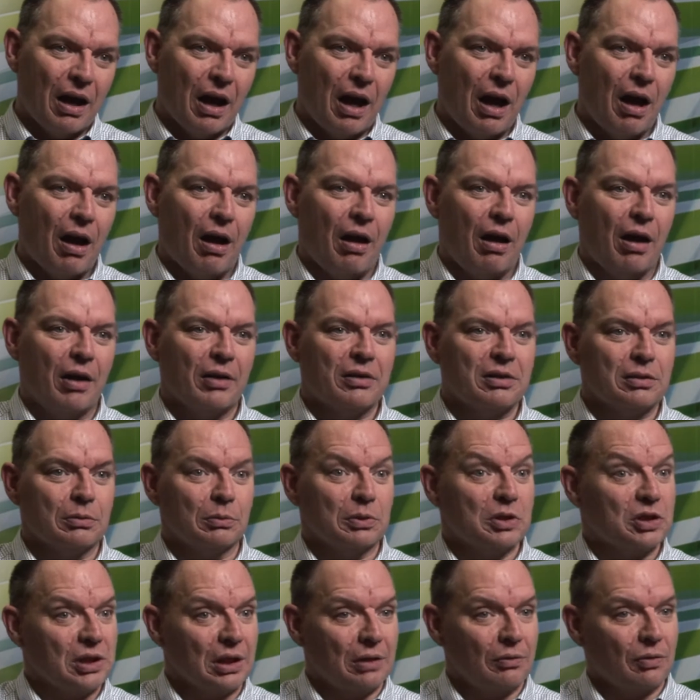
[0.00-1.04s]
are to
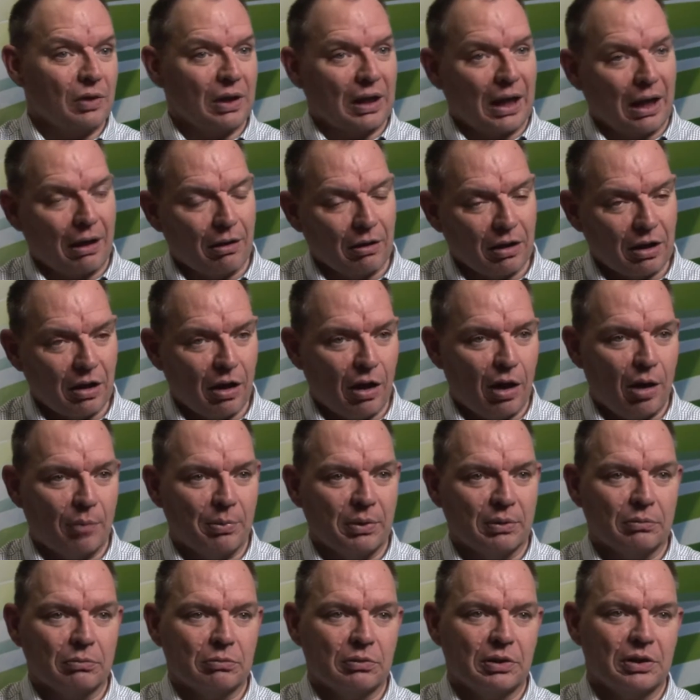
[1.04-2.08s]
achieving our
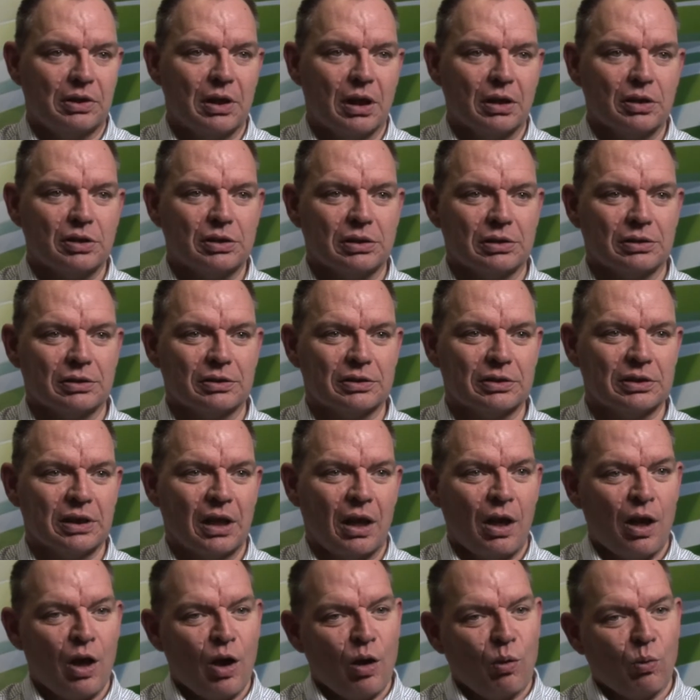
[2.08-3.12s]
carbon reductions,
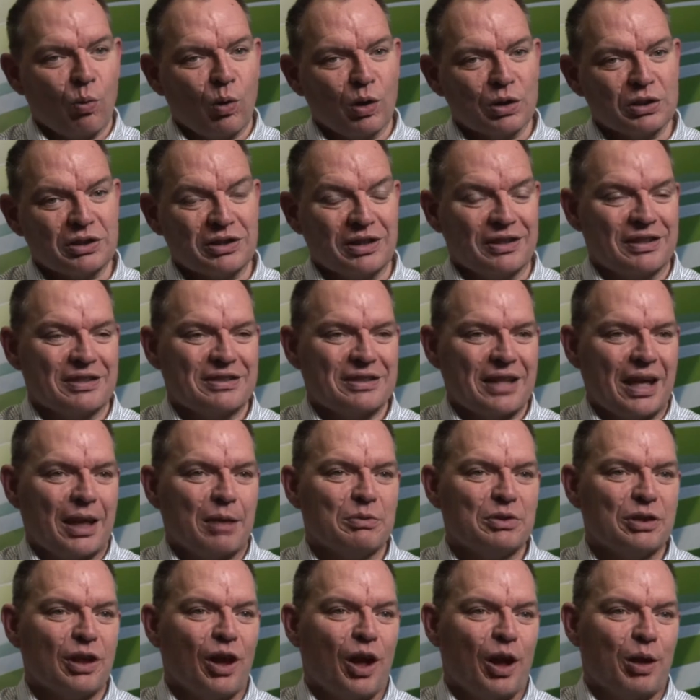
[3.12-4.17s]
whilst at the same
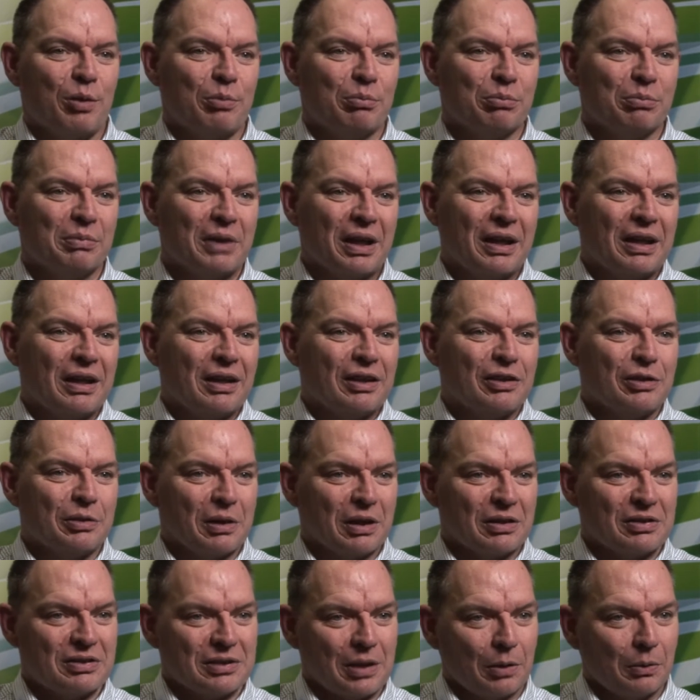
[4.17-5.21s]
time
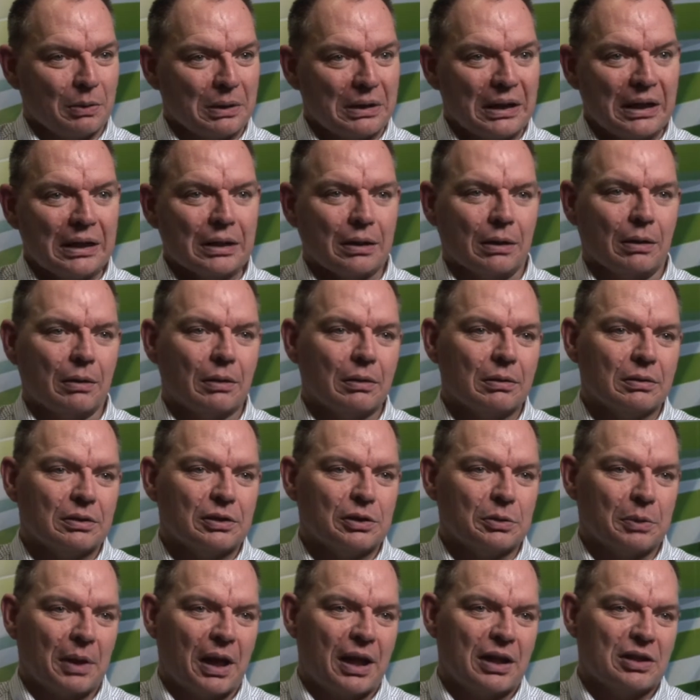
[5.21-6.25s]
doing so little
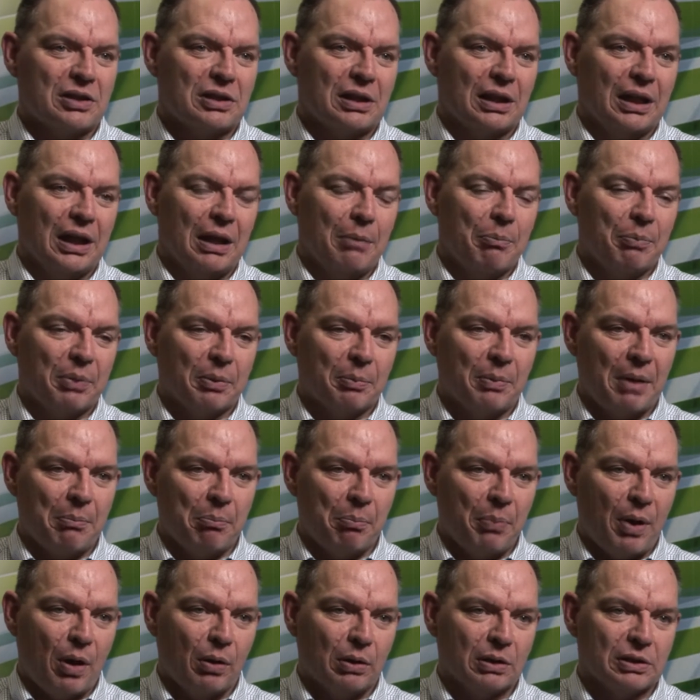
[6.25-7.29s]
to actually implement
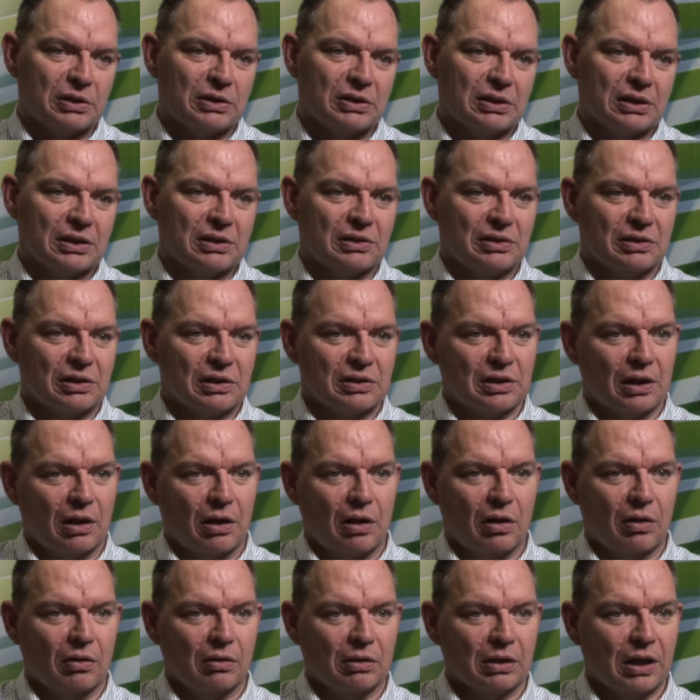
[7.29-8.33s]
policies that
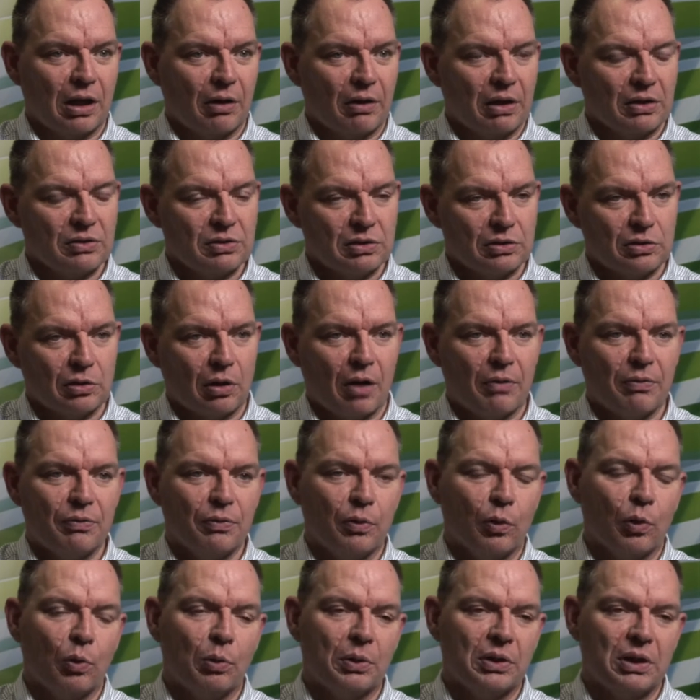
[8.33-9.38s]
are going to drive
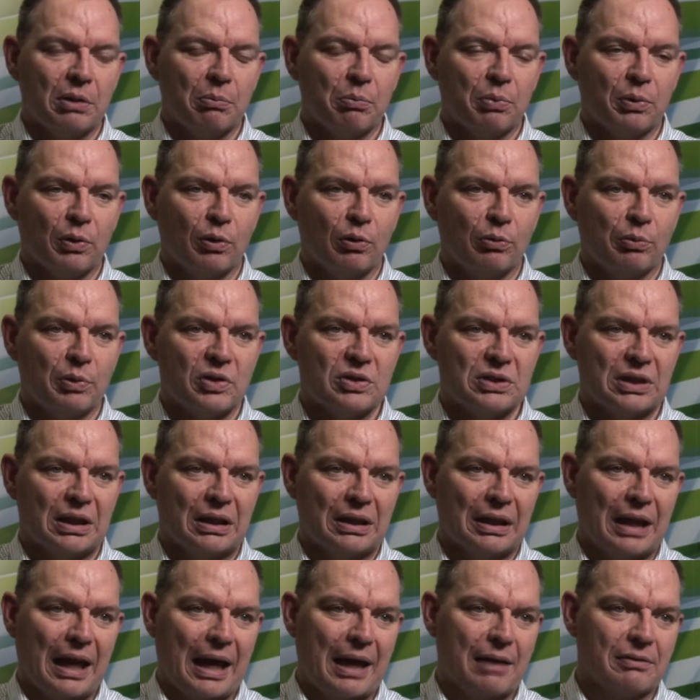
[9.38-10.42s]
forward improvements in
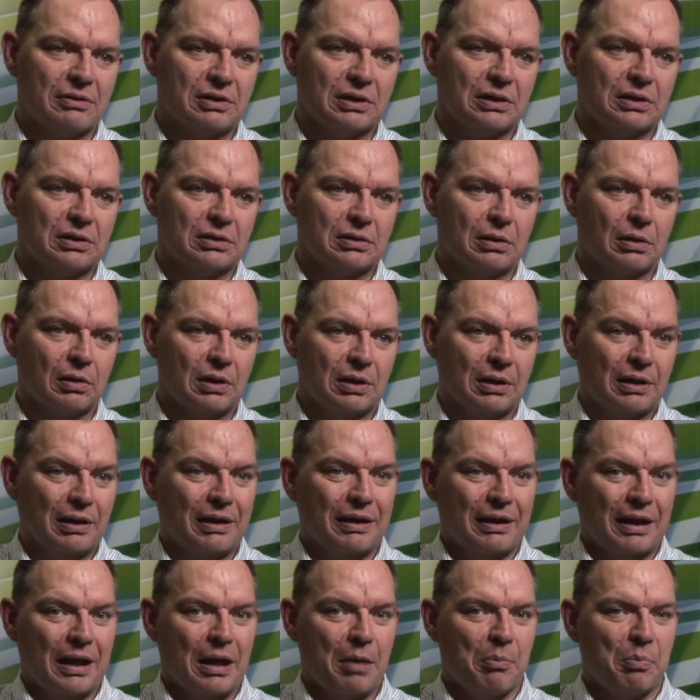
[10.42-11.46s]
the housing stock
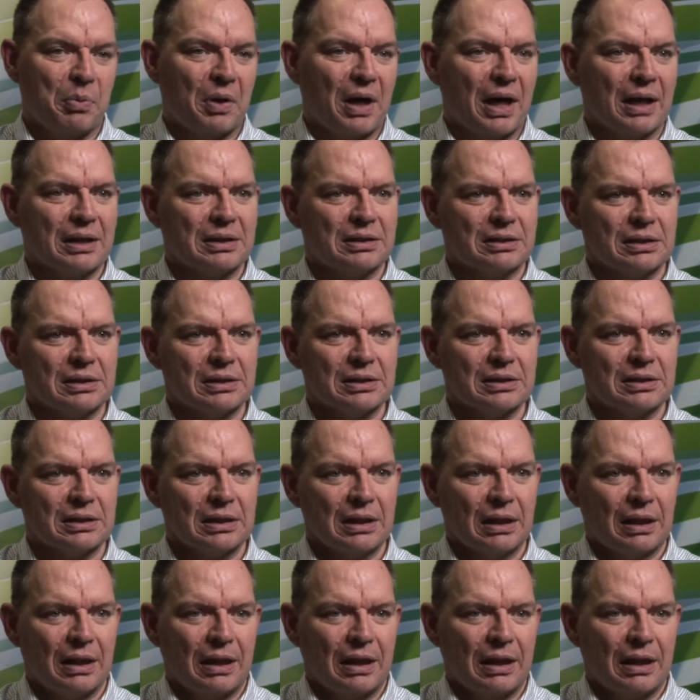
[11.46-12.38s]
in practice.